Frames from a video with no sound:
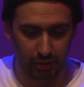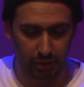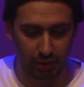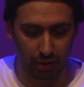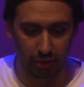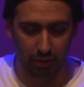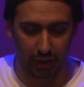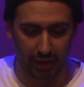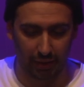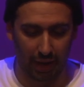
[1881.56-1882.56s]
You know,
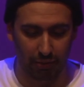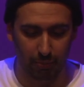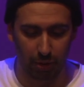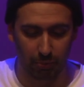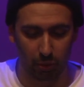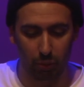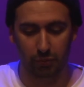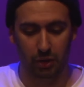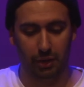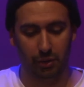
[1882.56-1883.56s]
like at the moment, all
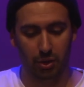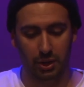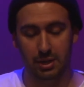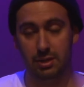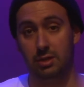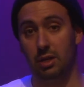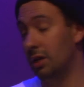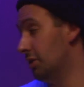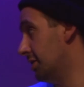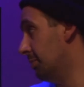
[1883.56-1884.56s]
we've kind of got is
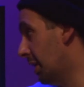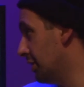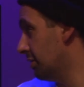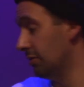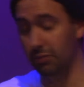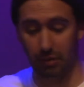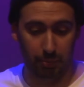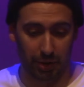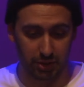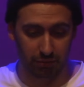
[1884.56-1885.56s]
just a bunch
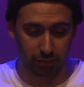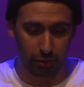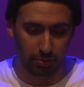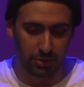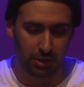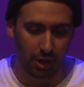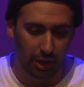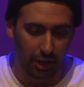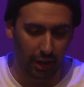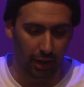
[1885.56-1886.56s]
of loops,
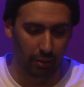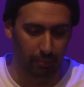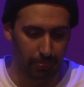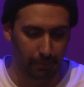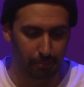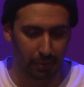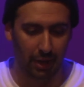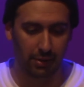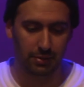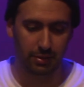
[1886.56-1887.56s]

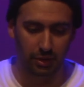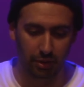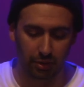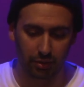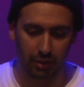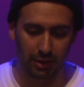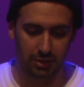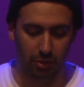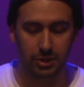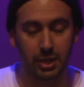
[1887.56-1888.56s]
but you know,
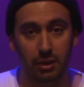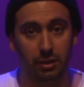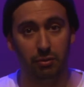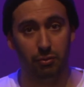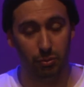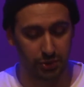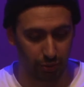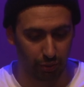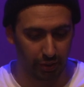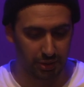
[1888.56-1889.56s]
it's not telling the full
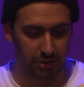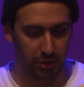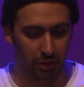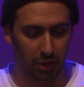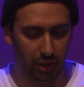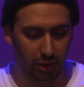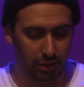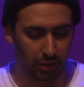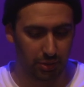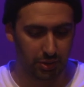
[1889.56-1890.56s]
story. So
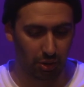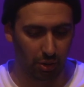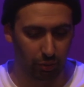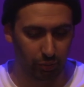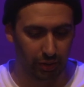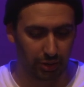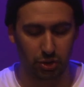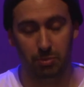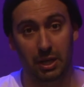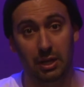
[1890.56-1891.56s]
you know, a song really
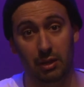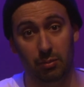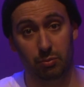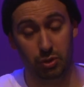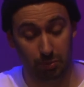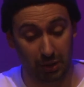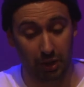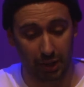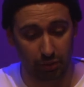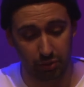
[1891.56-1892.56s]
should be
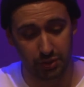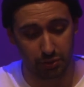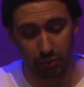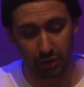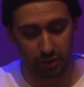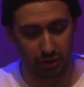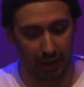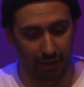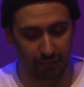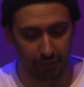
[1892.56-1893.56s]
like a good story. It should
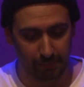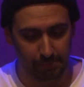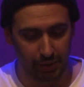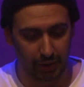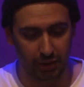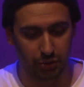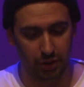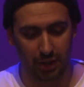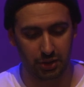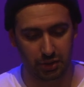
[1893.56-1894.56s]
have an
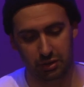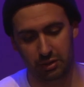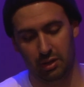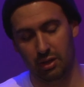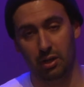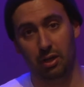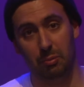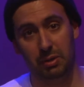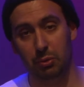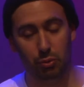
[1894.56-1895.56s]
introduction, a
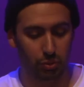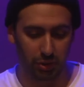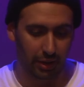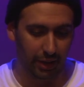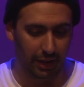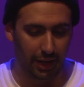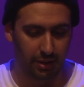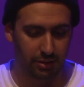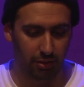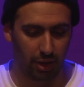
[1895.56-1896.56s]
middle, an
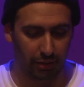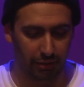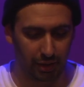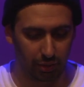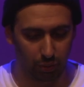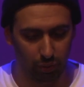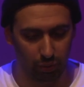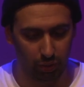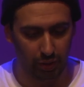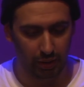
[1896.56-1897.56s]
end kind of thing,
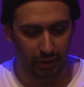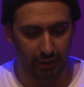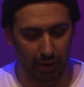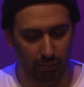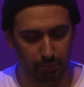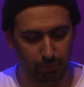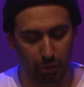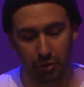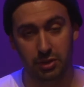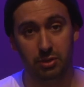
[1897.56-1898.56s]
or
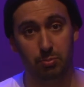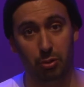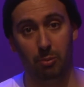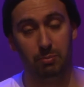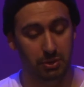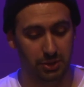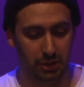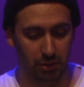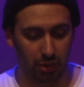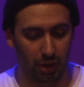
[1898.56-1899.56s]
most pop
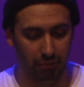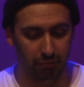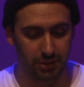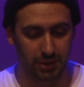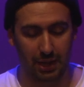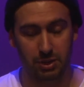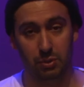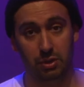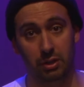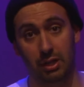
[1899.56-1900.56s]
music kind of starts
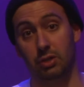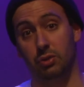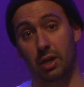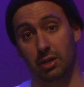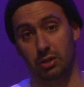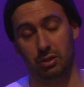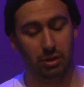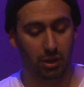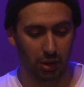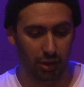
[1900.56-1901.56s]
with an
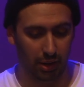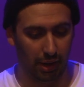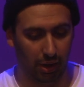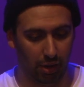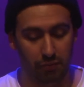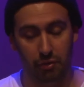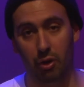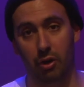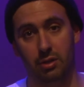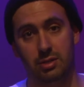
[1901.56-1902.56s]
introduction, a
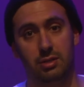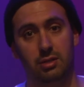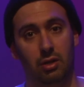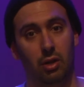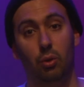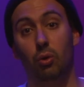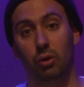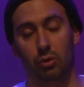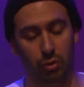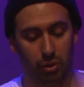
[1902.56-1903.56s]
verse, a
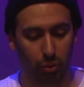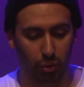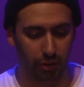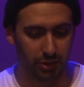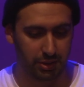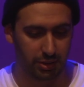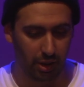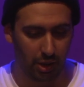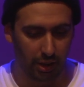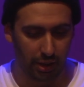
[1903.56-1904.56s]
hook or a chorus,
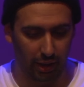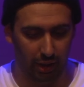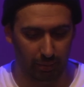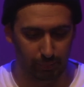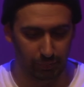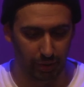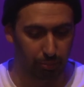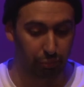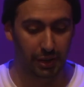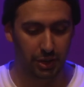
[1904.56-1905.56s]
a
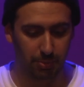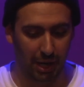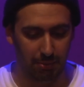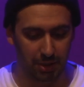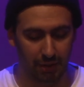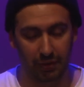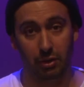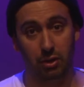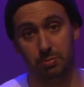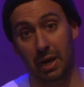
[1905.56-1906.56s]
bridge maybe, and then
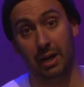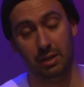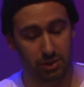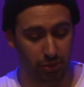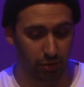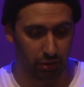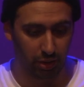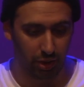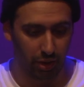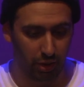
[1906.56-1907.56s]
goes back into
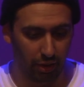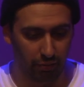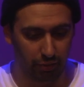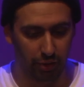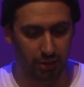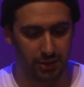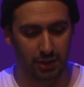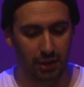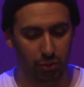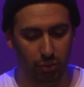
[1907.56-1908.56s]
a verse
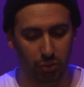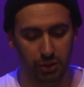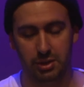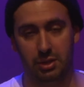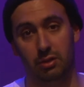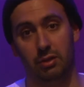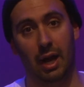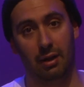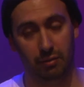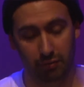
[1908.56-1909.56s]
and then a chorus, and
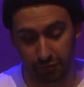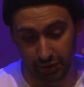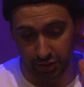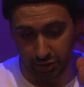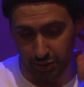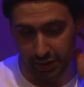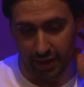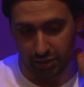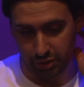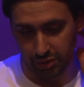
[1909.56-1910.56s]
it finishes with an
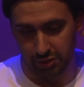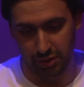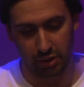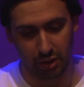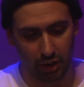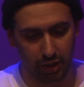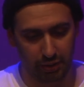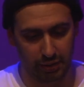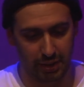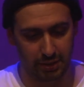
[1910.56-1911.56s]
outro. So
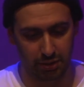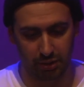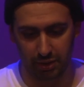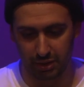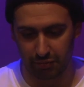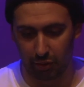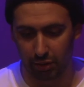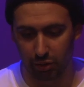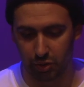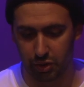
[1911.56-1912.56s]
there's a
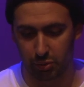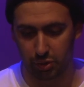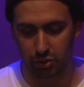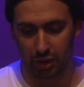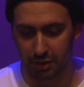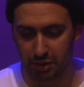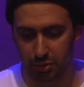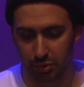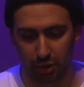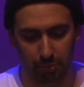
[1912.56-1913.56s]
very logical structure
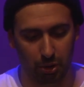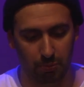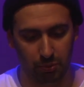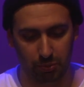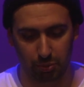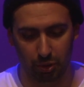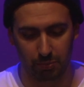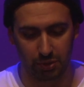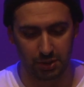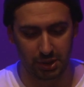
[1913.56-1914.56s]
to a lot of pop
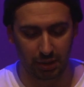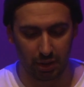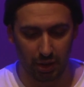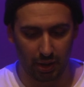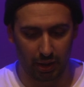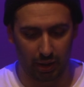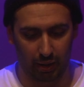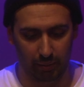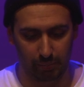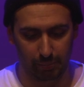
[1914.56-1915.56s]
music,
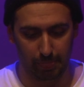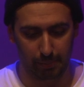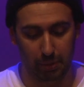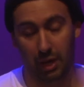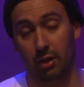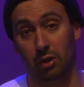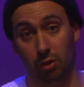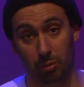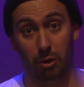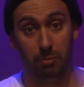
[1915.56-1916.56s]
but a
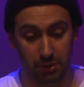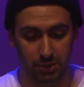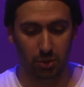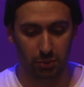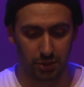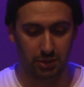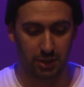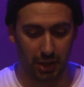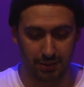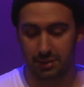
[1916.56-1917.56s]
lot of pop music also
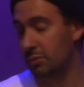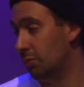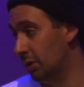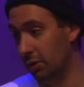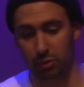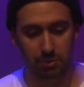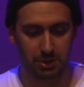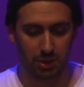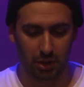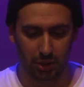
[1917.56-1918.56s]
starts with
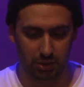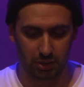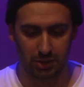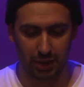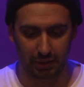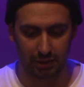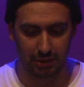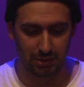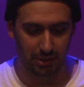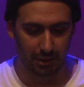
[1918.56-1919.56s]
loops just like
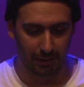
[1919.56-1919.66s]
this.